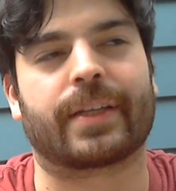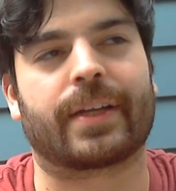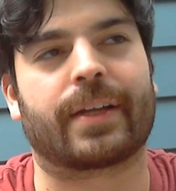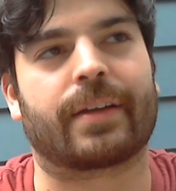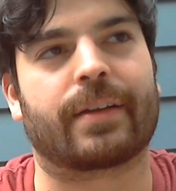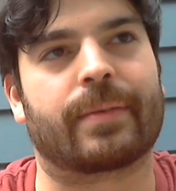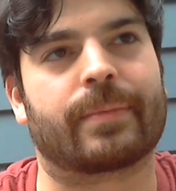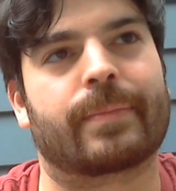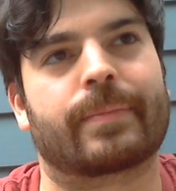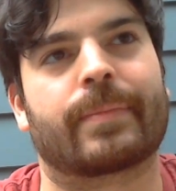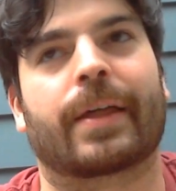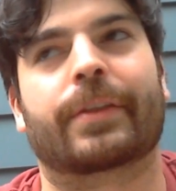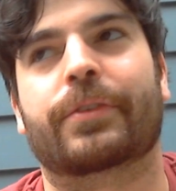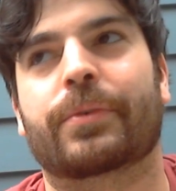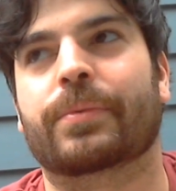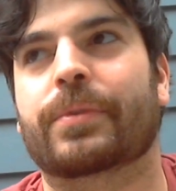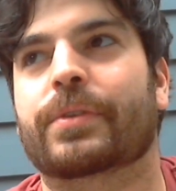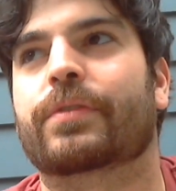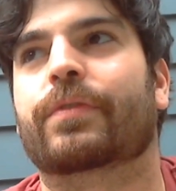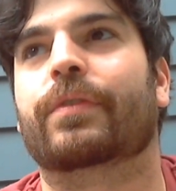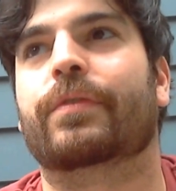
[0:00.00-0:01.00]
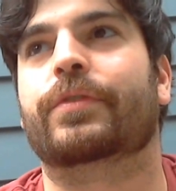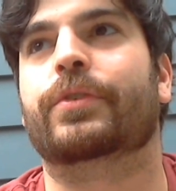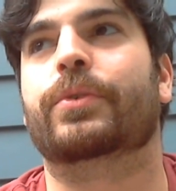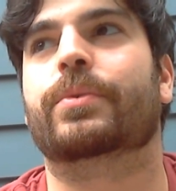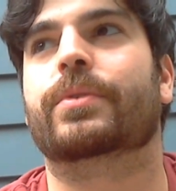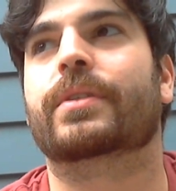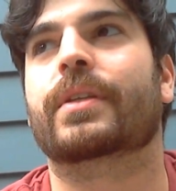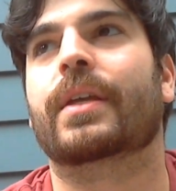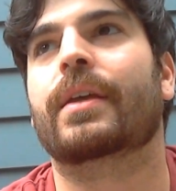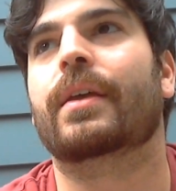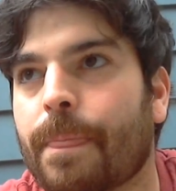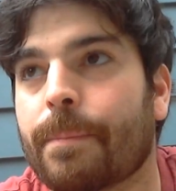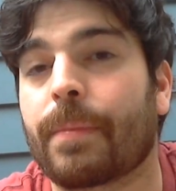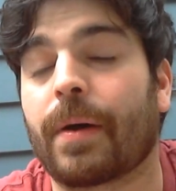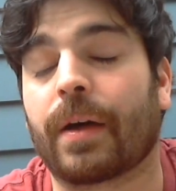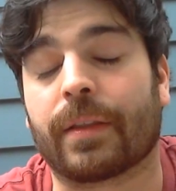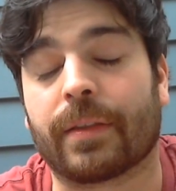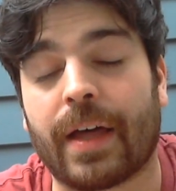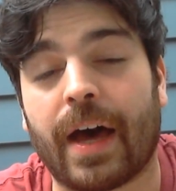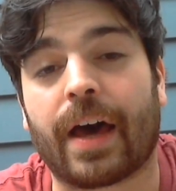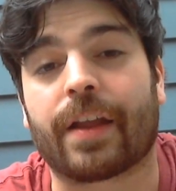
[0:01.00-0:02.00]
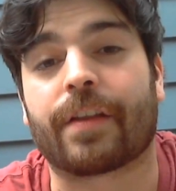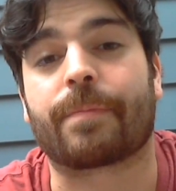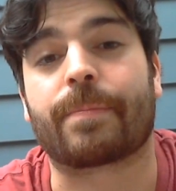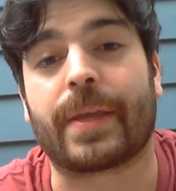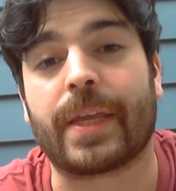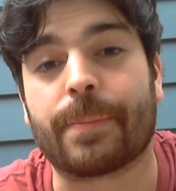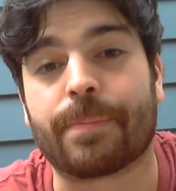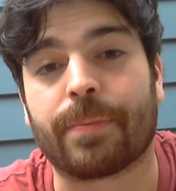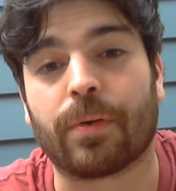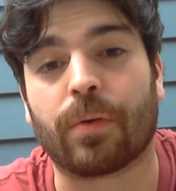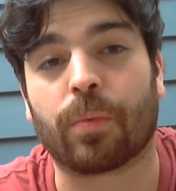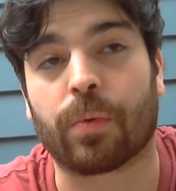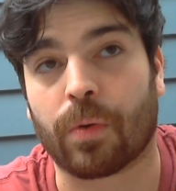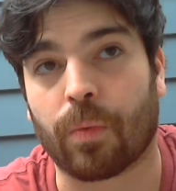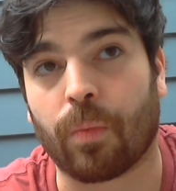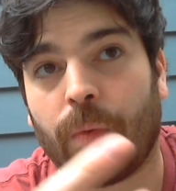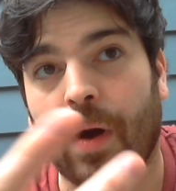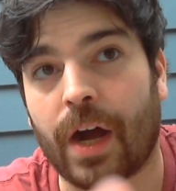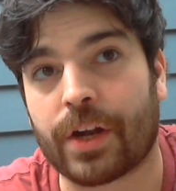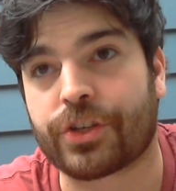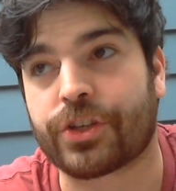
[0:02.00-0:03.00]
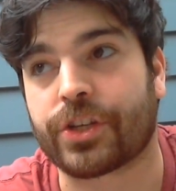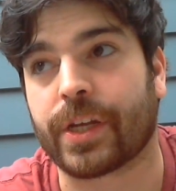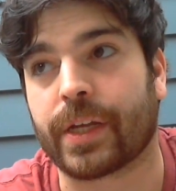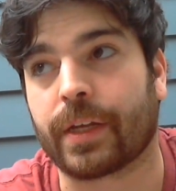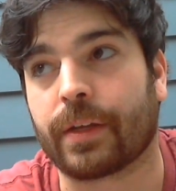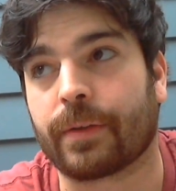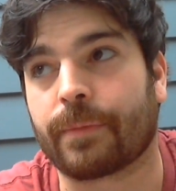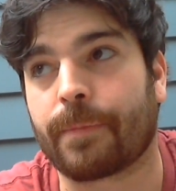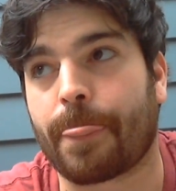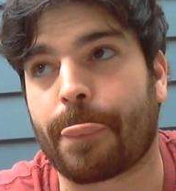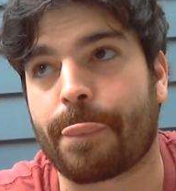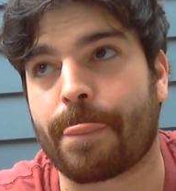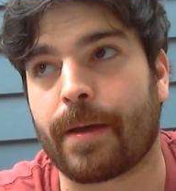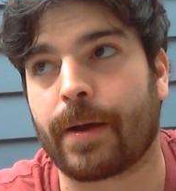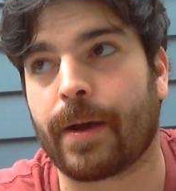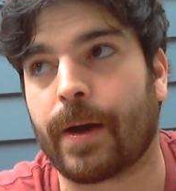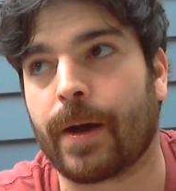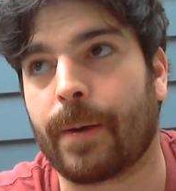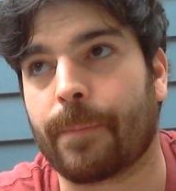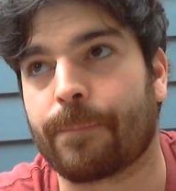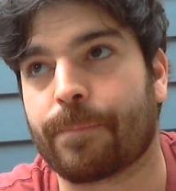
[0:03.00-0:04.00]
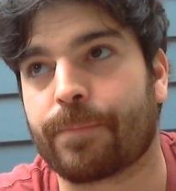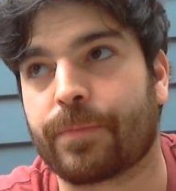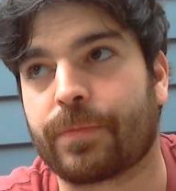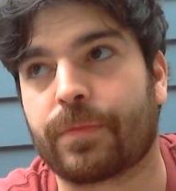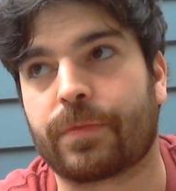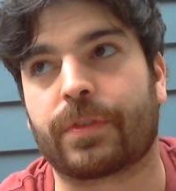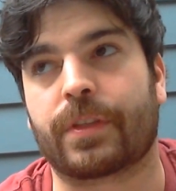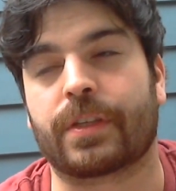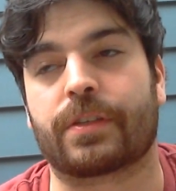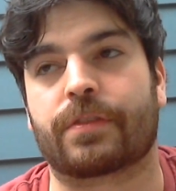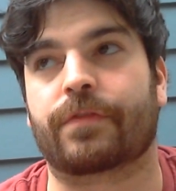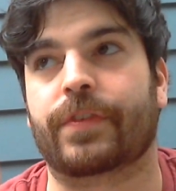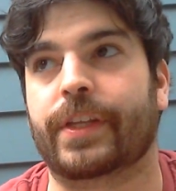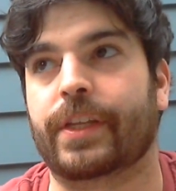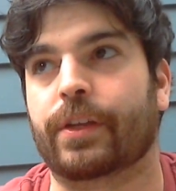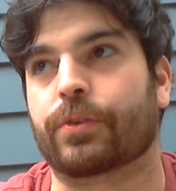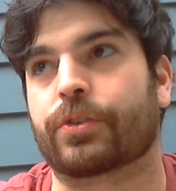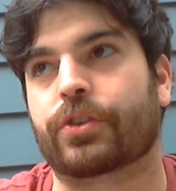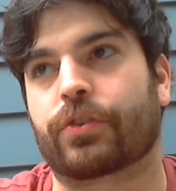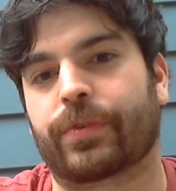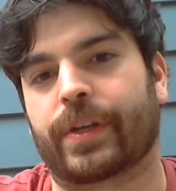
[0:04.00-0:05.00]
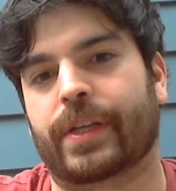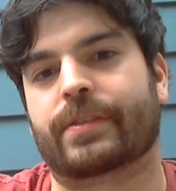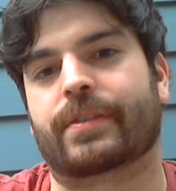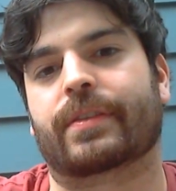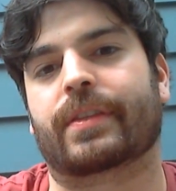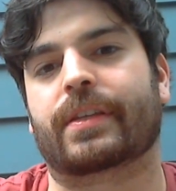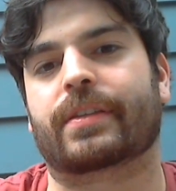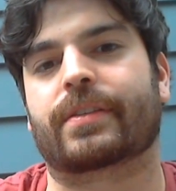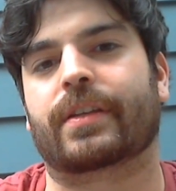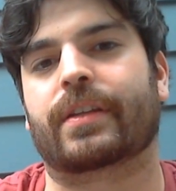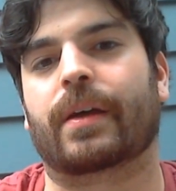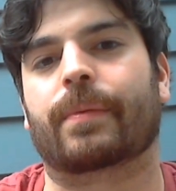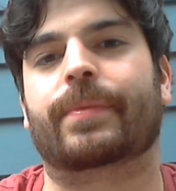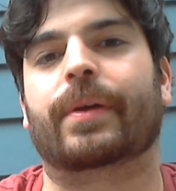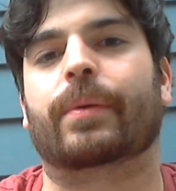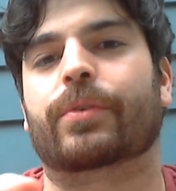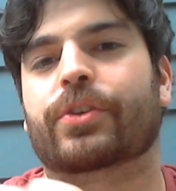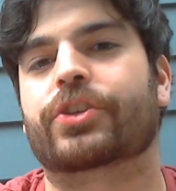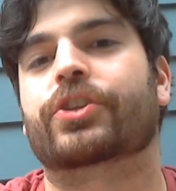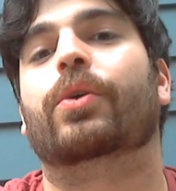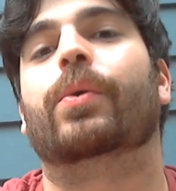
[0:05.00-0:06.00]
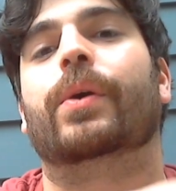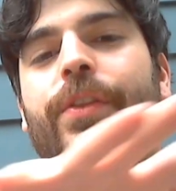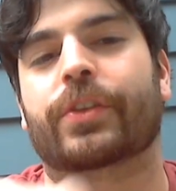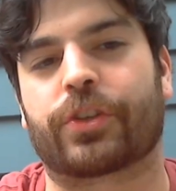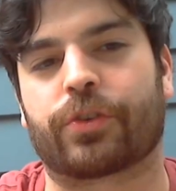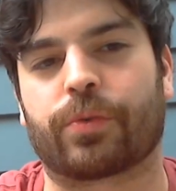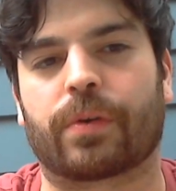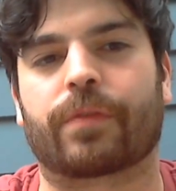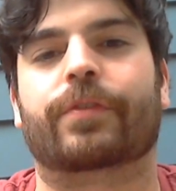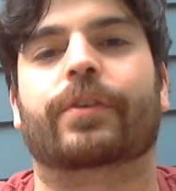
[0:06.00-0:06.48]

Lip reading: there. I'm not doing this for views. A lot of people were watching these video screens that they set up that were showing the short